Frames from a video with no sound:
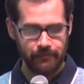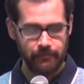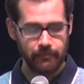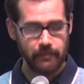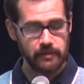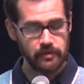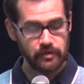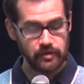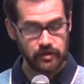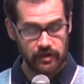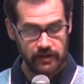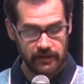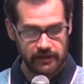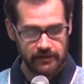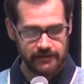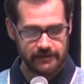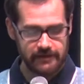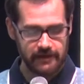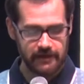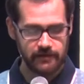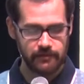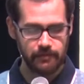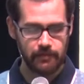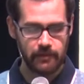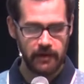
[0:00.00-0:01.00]
But
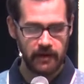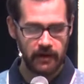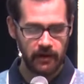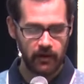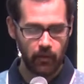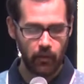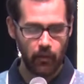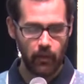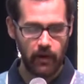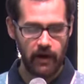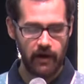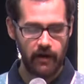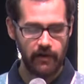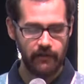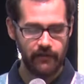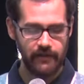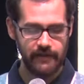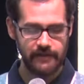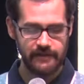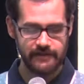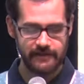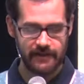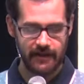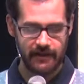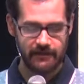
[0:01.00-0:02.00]
Jesus, being aware of
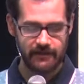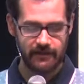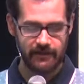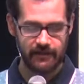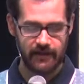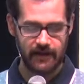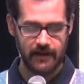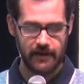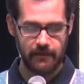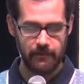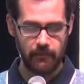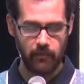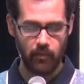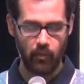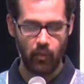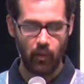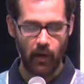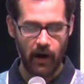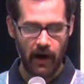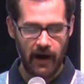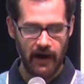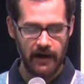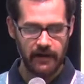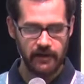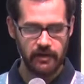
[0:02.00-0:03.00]
it, said to them,
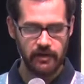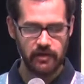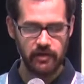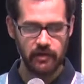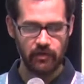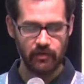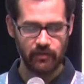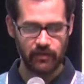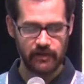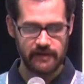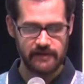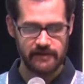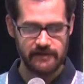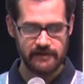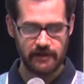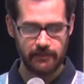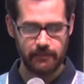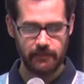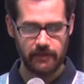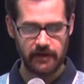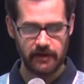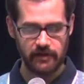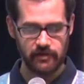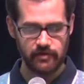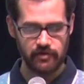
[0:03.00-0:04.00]
"Why do you reason
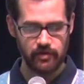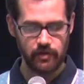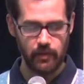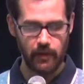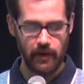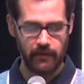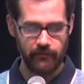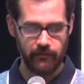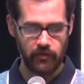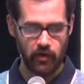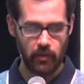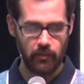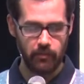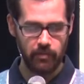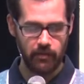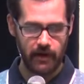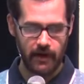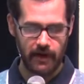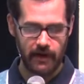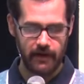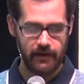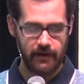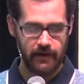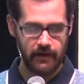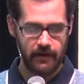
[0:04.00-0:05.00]
because you have no
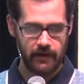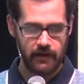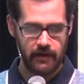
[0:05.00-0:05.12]
bread?